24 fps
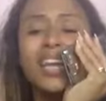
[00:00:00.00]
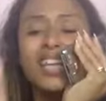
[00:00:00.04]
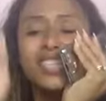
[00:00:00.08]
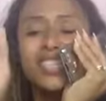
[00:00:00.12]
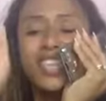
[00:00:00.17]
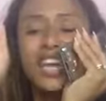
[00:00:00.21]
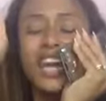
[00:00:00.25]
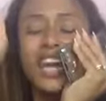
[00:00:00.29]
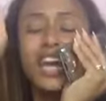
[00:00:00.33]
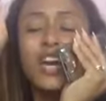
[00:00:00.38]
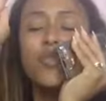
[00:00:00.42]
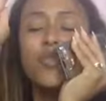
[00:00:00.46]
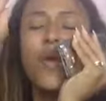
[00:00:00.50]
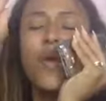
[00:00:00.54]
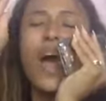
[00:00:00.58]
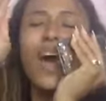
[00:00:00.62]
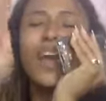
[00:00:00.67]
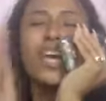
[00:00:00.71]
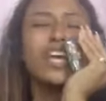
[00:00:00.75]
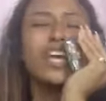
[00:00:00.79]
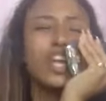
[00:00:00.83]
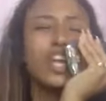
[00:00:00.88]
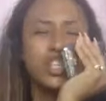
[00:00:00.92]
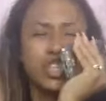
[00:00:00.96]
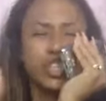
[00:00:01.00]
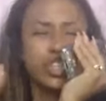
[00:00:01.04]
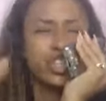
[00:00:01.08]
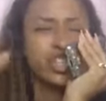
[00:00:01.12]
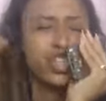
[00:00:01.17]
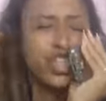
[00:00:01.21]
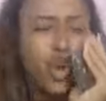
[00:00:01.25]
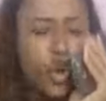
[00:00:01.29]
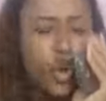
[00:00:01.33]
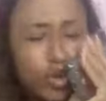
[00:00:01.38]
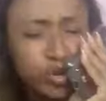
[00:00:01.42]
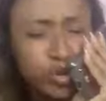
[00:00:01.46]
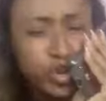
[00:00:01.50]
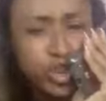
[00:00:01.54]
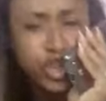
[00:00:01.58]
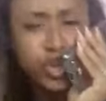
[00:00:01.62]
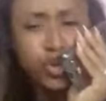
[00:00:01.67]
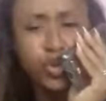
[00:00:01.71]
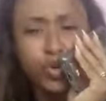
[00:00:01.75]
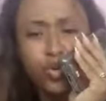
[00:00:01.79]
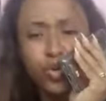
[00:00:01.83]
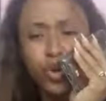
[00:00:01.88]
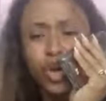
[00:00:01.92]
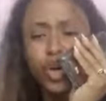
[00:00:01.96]
is getting ready to shoot
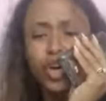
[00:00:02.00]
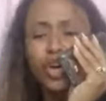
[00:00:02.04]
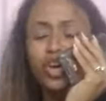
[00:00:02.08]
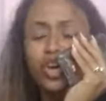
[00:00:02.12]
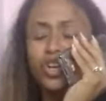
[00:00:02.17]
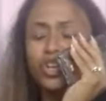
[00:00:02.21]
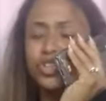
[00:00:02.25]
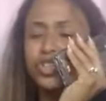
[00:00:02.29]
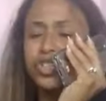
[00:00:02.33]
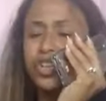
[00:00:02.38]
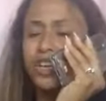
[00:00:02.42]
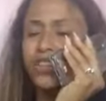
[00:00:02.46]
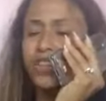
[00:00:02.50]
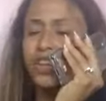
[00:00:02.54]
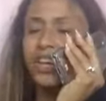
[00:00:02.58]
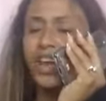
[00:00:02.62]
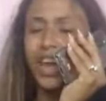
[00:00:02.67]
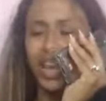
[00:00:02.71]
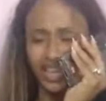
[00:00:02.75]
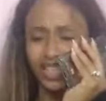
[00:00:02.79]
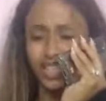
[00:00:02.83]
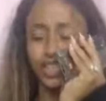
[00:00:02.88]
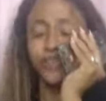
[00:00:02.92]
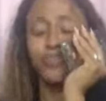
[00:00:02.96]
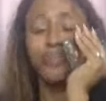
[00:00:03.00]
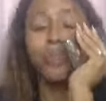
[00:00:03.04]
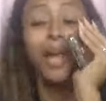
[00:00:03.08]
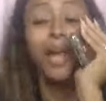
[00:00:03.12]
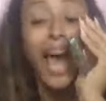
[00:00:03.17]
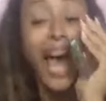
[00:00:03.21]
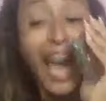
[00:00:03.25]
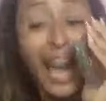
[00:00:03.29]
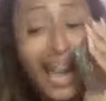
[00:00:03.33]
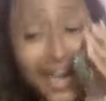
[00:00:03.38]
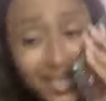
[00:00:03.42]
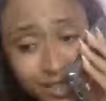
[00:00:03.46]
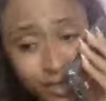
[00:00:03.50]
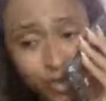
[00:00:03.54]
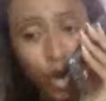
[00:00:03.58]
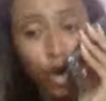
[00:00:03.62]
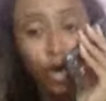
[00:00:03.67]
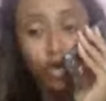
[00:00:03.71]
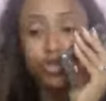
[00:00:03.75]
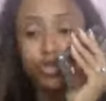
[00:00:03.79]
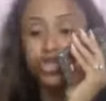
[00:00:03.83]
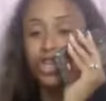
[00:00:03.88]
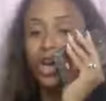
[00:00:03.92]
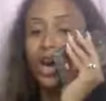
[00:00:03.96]
you to the next place.
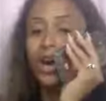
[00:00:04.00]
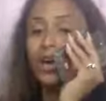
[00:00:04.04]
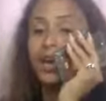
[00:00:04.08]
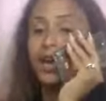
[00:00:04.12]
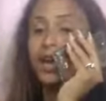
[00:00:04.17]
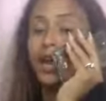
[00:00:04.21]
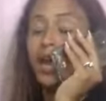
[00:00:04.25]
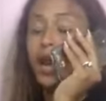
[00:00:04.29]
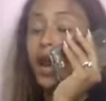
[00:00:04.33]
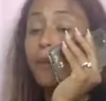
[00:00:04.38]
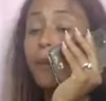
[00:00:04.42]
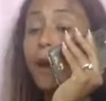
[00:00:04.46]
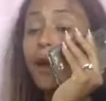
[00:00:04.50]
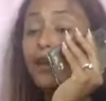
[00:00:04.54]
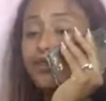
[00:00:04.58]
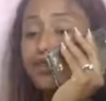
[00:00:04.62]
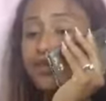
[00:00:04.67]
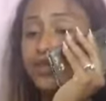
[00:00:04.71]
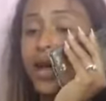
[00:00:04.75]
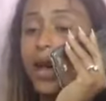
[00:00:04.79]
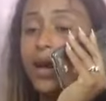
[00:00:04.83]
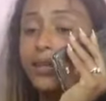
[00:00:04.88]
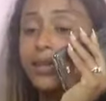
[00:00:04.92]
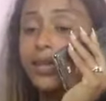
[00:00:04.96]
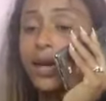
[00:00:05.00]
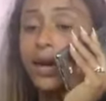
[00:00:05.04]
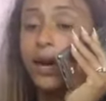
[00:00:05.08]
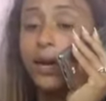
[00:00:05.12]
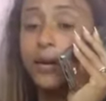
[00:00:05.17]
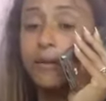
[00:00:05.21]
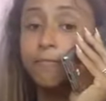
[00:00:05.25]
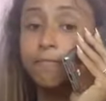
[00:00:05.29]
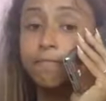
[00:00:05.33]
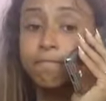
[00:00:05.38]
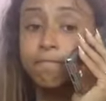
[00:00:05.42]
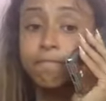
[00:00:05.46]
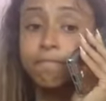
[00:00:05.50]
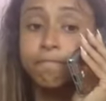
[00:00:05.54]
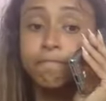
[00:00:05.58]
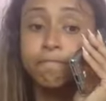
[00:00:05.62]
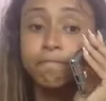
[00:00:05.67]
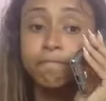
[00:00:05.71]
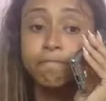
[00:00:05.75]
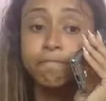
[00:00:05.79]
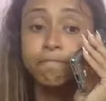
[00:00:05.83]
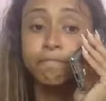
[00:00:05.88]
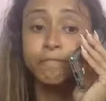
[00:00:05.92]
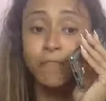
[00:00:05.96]

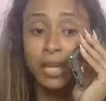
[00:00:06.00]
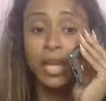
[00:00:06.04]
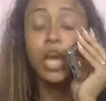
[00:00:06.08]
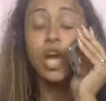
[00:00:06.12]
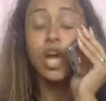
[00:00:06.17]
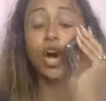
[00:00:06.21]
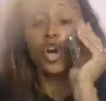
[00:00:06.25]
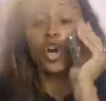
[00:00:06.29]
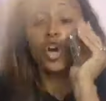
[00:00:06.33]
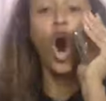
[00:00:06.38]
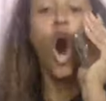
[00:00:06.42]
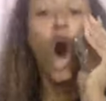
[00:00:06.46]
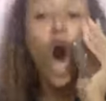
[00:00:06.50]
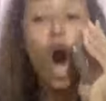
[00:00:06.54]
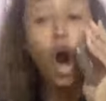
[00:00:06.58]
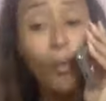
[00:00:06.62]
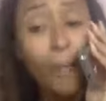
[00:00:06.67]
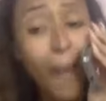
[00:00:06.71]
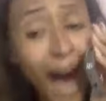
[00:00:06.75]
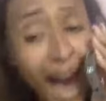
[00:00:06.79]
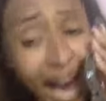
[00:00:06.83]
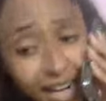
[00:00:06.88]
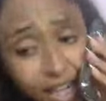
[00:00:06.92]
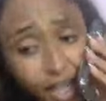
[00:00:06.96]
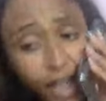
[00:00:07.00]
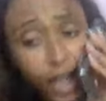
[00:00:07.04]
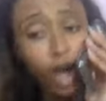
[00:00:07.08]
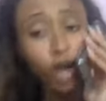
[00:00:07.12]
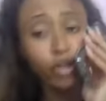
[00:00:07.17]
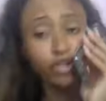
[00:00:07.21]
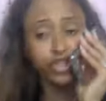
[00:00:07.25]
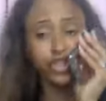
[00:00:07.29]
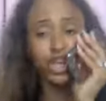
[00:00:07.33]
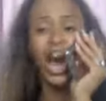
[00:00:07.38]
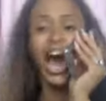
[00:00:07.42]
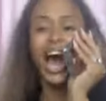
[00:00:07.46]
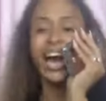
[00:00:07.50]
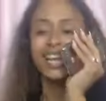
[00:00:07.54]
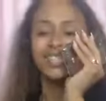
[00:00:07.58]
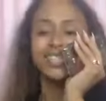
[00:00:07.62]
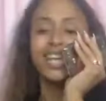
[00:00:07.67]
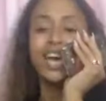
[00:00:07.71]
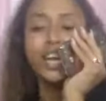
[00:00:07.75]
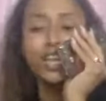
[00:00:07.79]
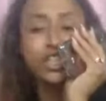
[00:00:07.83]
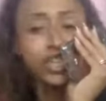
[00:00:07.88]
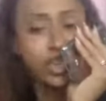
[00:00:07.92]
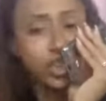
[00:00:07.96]
I
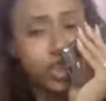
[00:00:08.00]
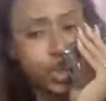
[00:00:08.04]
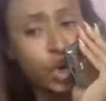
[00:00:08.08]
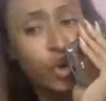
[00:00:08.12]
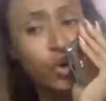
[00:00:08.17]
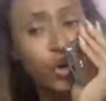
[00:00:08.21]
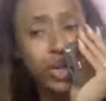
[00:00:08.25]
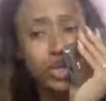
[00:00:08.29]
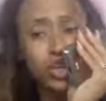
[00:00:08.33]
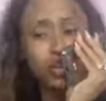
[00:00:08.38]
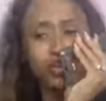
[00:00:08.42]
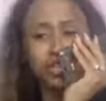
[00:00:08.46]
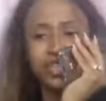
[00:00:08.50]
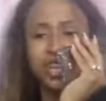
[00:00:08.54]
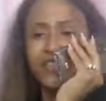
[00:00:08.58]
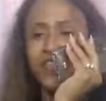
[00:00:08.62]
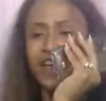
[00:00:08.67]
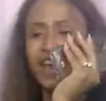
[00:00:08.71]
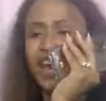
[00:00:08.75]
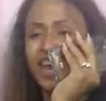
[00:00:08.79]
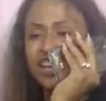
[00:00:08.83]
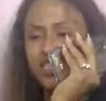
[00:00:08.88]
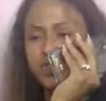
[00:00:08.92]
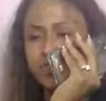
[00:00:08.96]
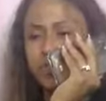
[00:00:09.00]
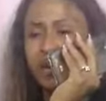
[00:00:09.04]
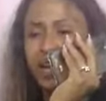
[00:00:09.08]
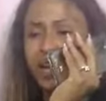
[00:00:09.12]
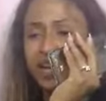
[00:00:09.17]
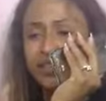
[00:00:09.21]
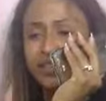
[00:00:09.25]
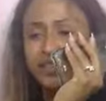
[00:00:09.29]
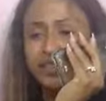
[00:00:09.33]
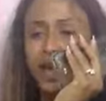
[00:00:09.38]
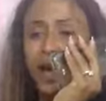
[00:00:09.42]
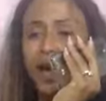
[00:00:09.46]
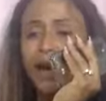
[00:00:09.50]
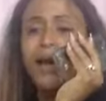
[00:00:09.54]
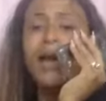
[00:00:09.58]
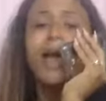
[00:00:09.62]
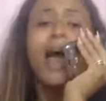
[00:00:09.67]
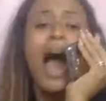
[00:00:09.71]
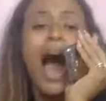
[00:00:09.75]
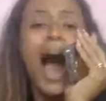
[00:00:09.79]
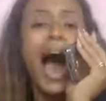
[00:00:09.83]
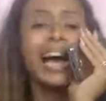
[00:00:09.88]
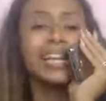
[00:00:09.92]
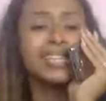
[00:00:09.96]
said he's shooting you to the next place.
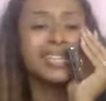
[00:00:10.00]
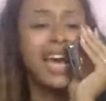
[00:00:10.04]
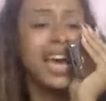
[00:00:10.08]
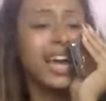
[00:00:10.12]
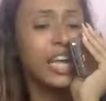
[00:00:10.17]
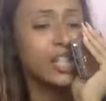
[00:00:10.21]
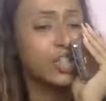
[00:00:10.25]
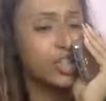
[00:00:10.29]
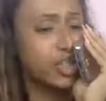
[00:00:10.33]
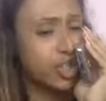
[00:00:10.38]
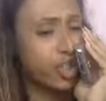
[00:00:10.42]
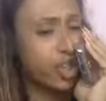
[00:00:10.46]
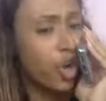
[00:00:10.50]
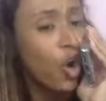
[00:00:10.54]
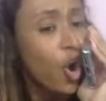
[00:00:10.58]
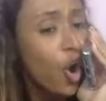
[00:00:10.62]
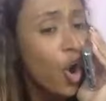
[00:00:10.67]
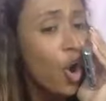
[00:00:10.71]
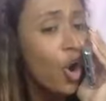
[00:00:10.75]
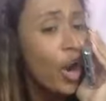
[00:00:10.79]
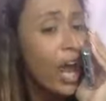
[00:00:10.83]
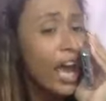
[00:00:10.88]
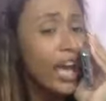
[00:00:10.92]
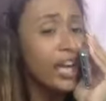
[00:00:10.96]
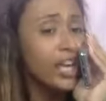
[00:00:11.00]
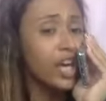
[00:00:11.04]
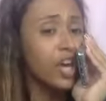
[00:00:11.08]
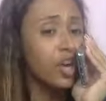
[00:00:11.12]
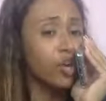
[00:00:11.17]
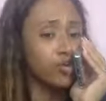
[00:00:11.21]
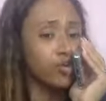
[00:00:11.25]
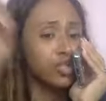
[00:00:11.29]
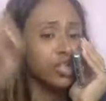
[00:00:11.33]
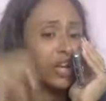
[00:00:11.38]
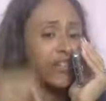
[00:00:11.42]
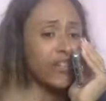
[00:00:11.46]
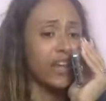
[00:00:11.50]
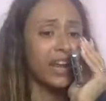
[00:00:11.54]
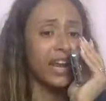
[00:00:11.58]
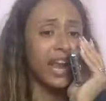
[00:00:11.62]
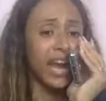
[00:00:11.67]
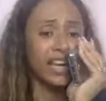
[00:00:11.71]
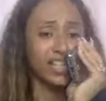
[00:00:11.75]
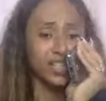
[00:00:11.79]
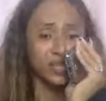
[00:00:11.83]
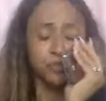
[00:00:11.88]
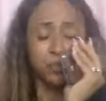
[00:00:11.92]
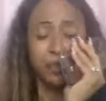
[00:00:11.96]
I said he's shooting you to the
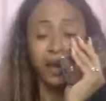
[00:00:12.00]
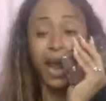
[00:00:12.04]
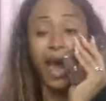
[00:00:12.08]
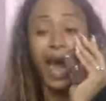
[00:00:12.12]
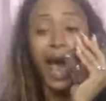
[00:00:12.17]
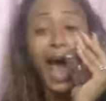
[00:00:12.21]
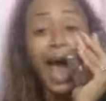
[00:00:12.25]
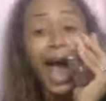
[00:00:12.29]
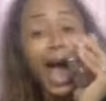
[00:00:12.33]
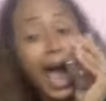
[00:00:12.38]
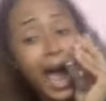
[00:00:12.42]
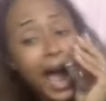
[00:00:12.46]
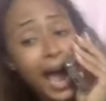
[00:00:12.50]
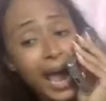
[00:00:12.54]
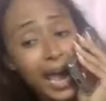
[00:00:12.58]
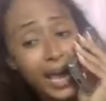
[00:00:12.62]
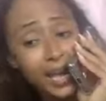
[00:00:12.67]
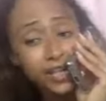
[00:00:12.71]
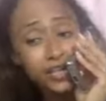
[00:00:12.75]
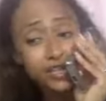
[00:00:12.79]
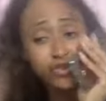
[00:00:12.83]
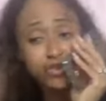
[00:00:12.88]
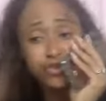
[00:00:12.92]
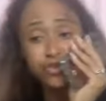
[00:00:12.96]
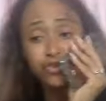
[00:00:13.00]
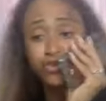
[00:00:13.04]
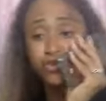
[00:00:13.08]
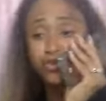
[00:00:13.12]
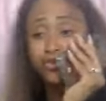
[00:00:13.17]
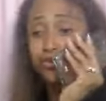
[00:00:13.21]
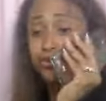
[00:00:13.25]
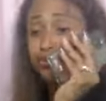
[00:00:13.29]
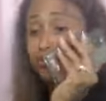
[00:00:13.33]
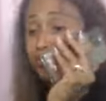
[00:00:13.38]
next place.